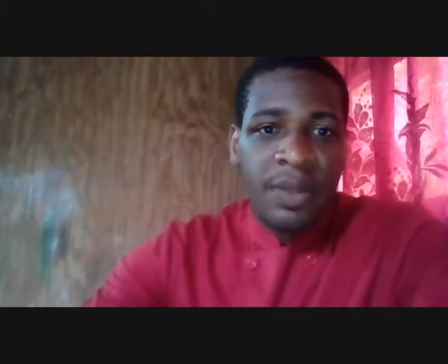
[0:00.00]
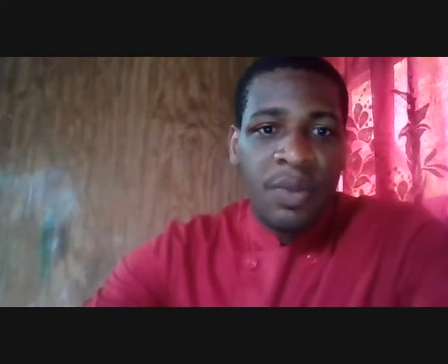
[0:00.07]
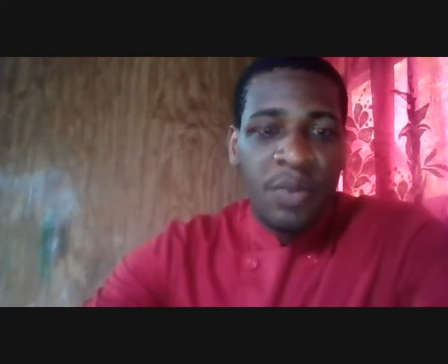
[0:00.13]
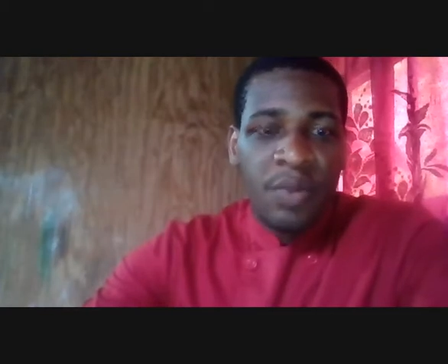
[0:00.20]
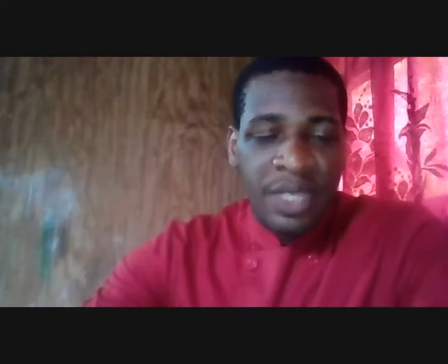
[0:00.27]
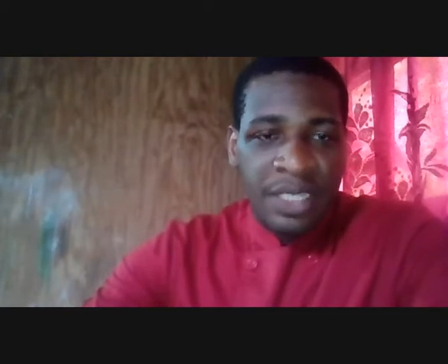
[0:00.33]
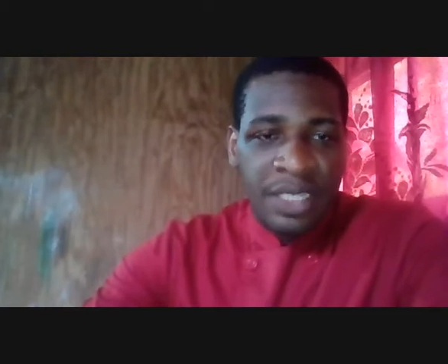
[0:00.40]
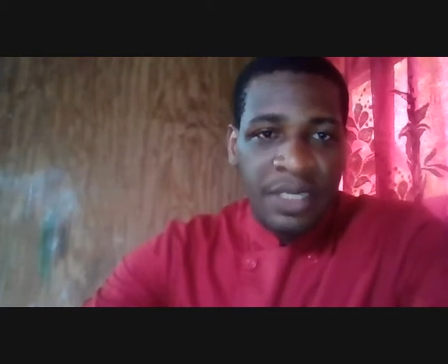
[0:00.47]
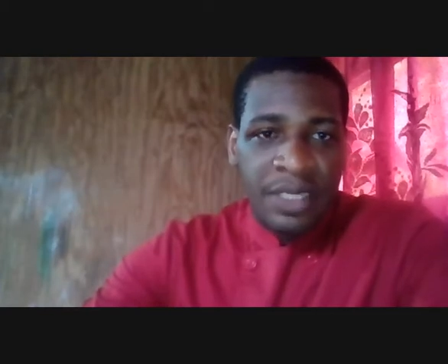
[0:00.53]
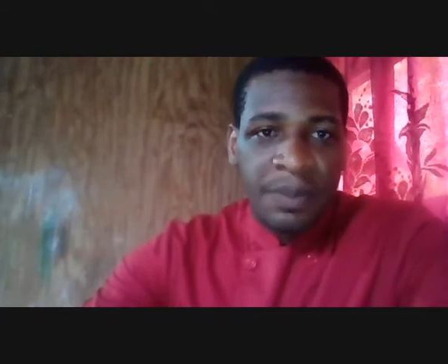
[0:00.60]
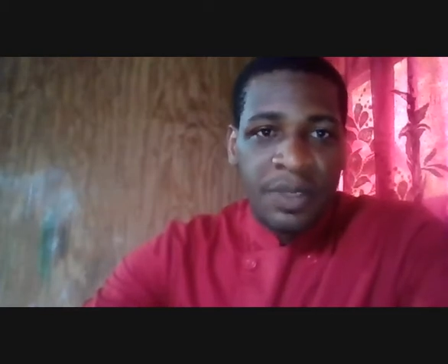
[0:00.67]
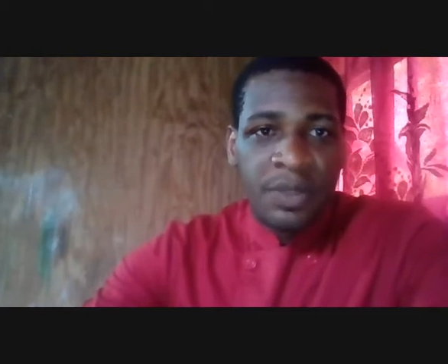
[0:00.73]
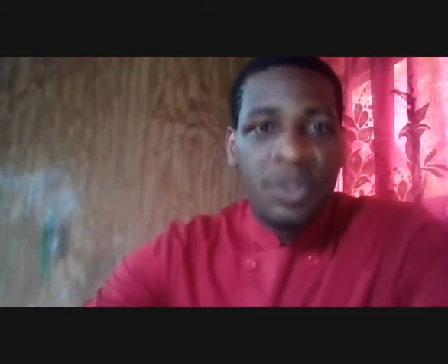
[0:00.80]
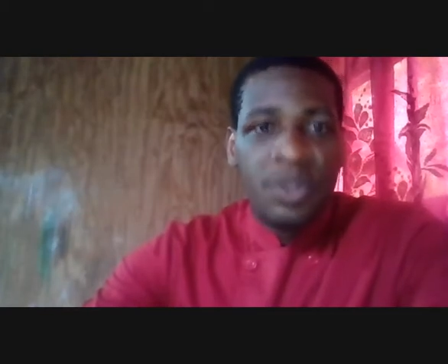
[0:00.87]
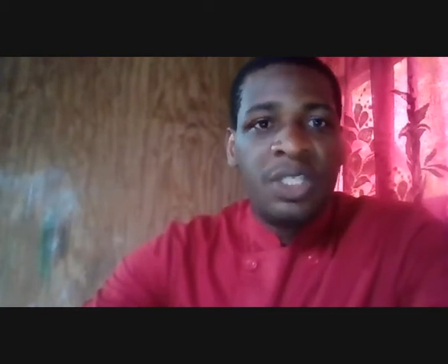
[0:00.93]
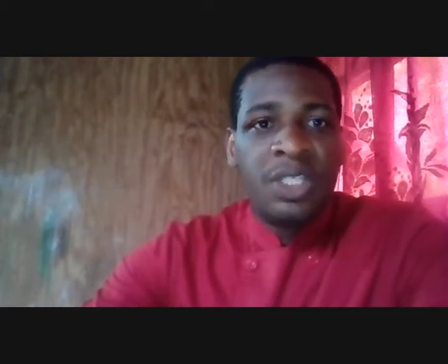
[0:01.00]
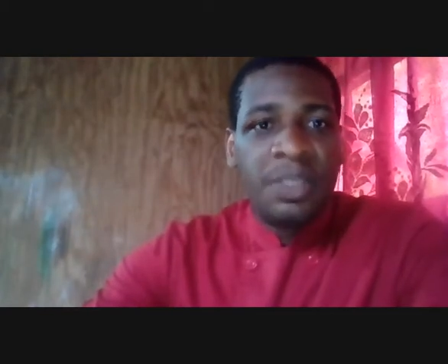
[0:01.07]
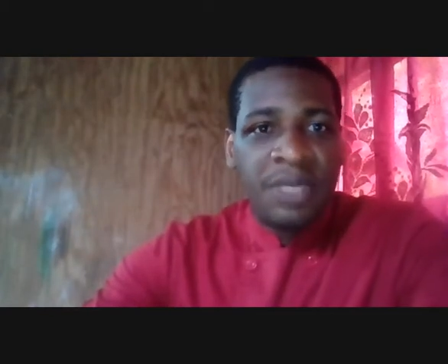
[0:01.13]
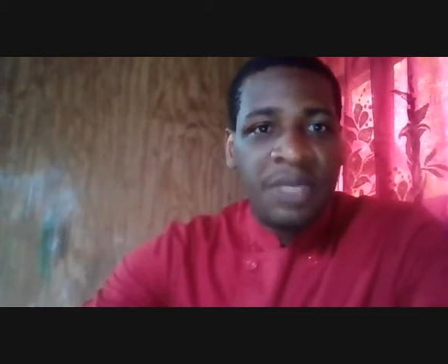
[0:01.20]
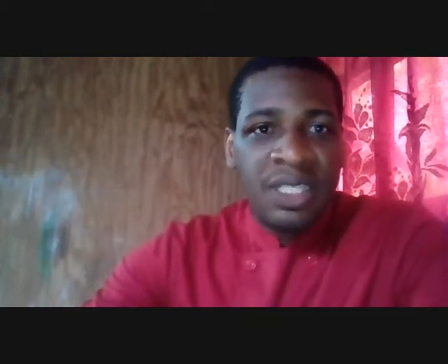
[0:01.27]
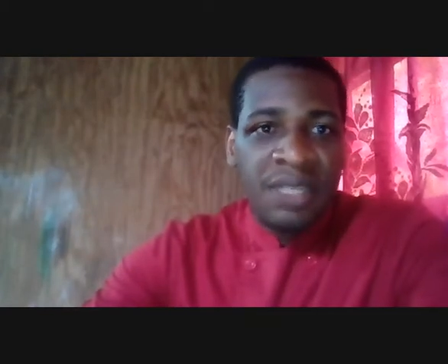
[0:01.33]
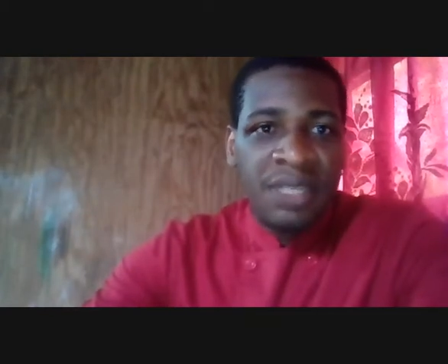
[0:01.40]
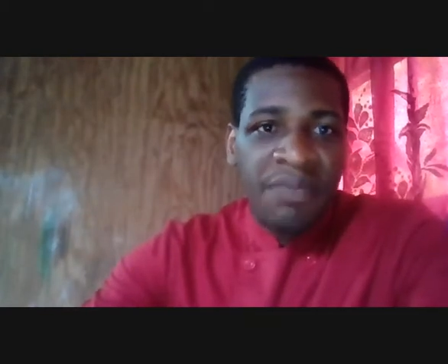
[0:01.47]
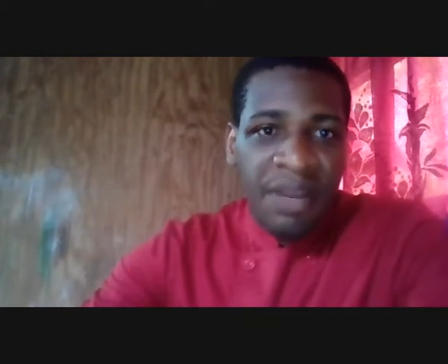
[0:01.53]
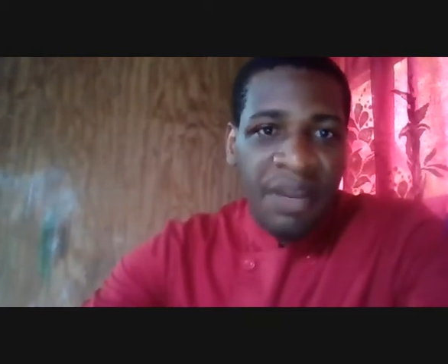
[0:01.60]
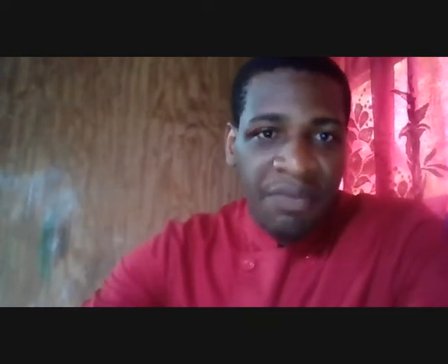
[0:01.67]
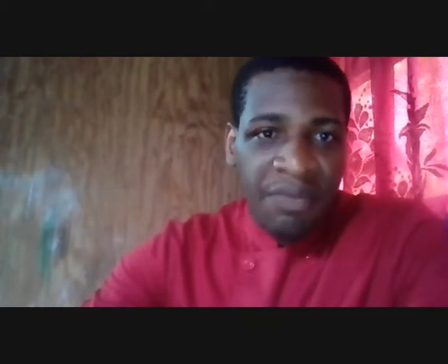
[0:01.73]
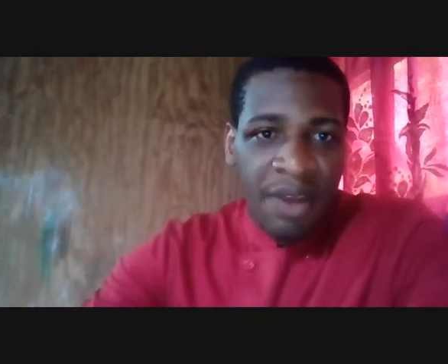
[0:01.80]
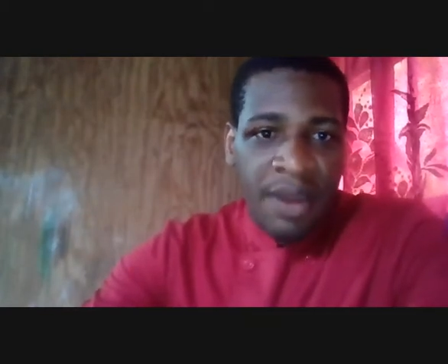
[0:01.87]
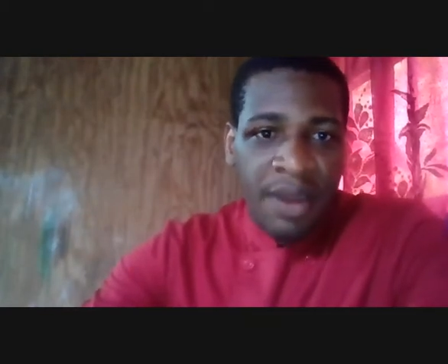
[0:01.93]
with the chips. So the chips is deep fat
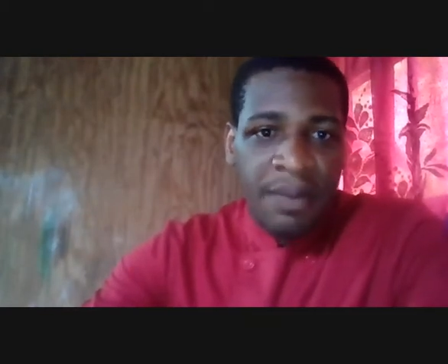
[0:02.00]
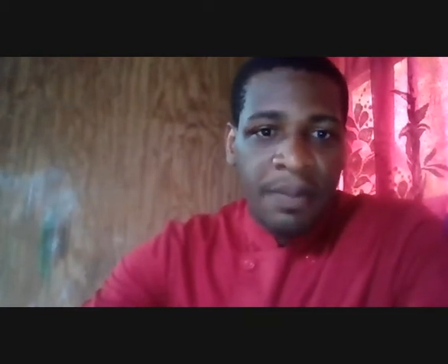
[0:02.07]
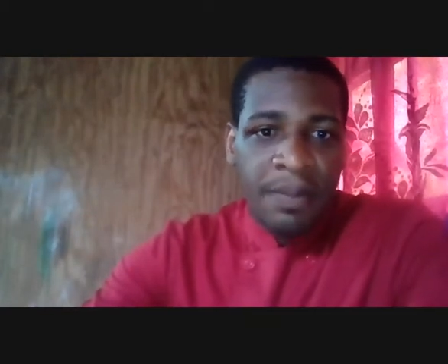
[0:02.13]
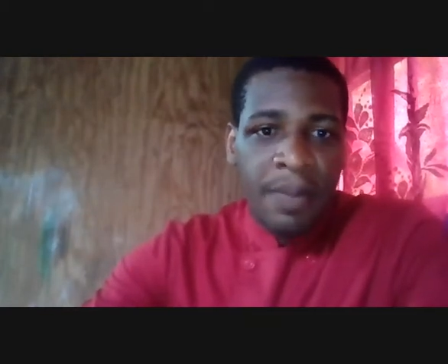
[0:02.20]
fried.